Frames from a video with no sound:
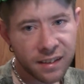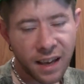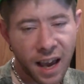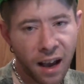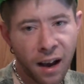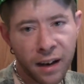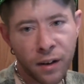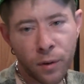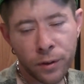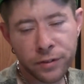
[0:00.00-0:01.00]
Yeah, I
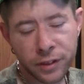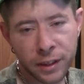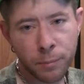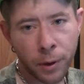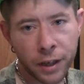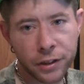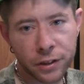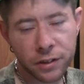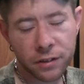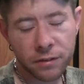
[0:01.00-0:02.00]
know we've seen
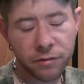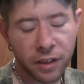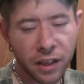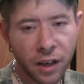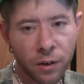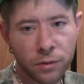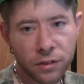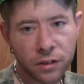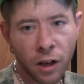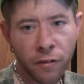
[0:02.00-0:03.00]
pictures and videos
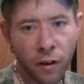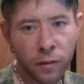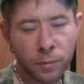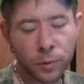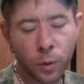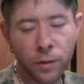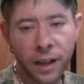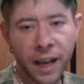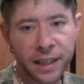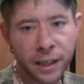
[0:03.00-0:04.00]
and stuff of them doing
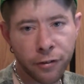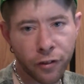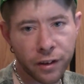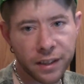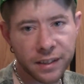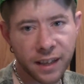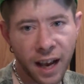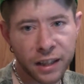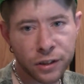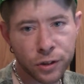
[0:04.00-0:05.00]
that in different
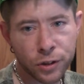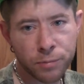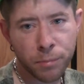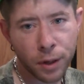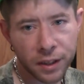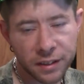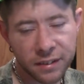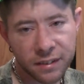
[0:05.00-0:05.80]
disasters, but,